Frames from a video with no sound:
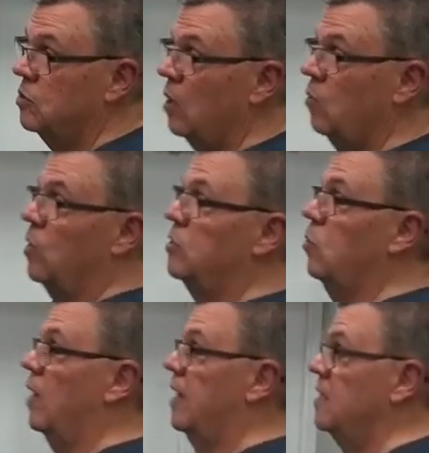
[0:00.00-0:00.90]
In other words, mm.
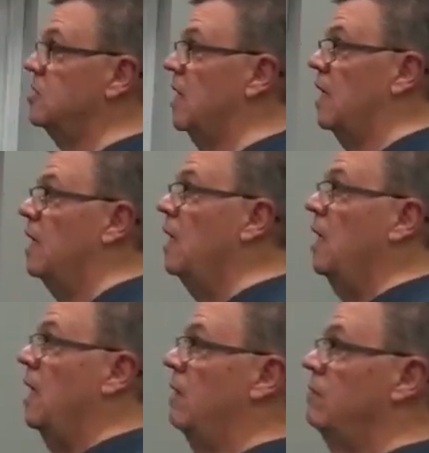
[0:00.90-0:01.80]
what he said.
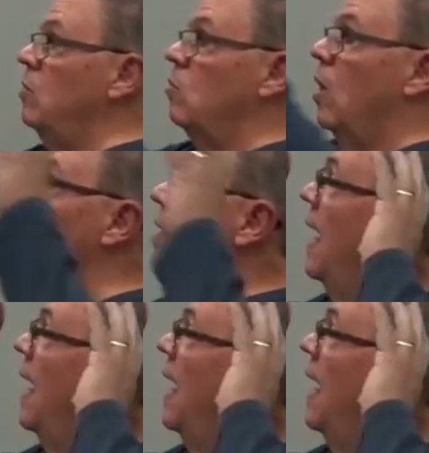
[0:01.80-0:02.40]
if you walk